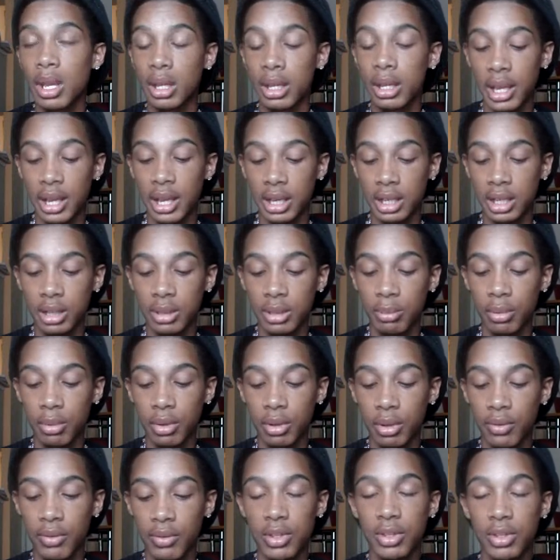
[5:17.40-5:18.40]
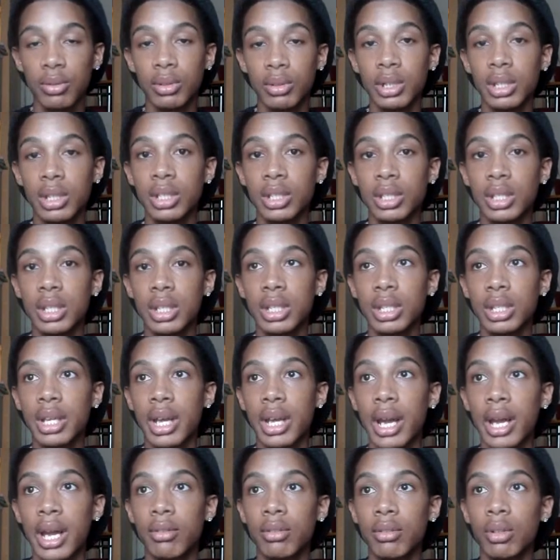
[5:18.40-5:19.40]
That is the point of this religion, is to
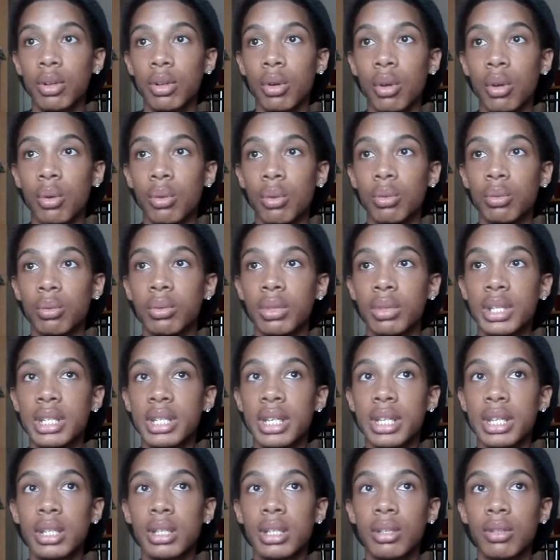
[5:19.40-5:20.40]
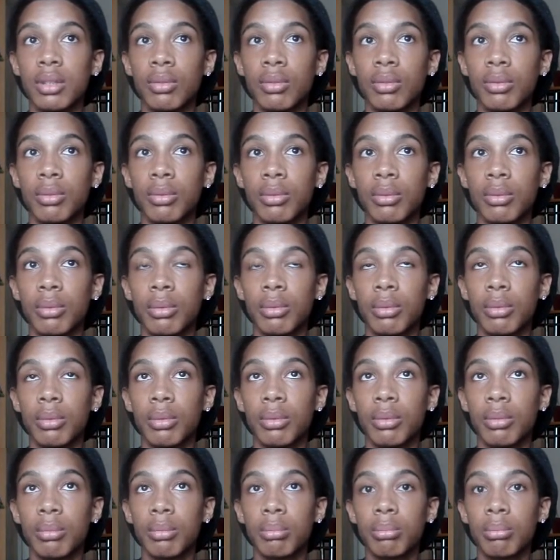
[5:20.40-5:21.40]
have your own sense of
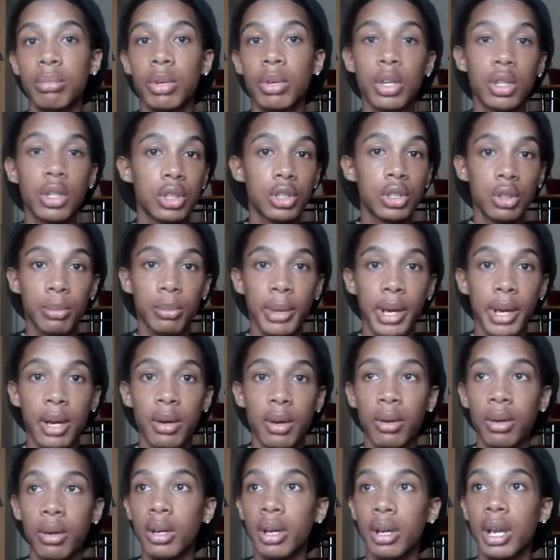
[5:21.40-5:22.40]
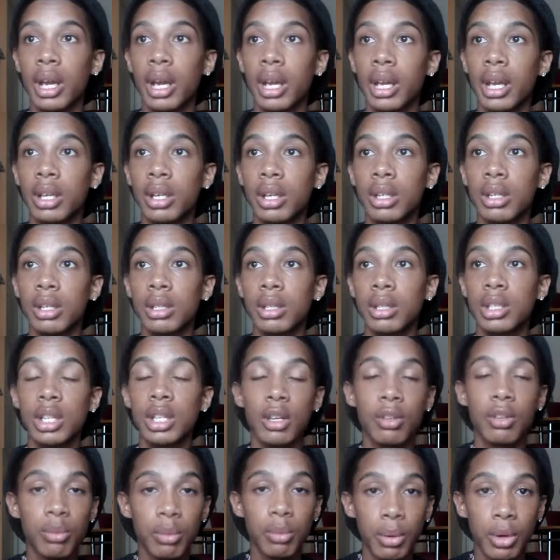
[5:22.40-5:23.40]
personal power and
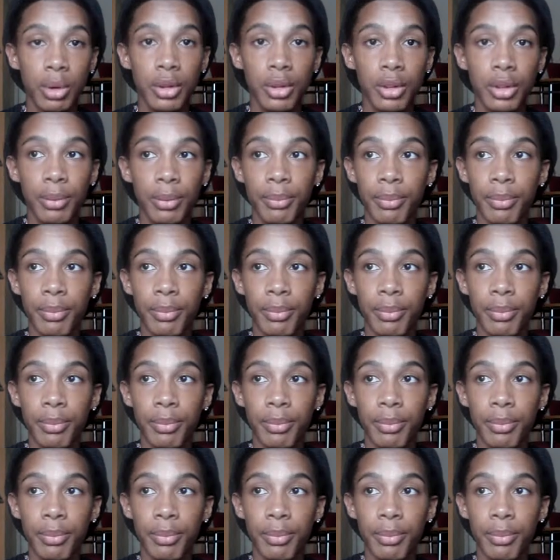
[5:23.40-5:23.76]
self-worth.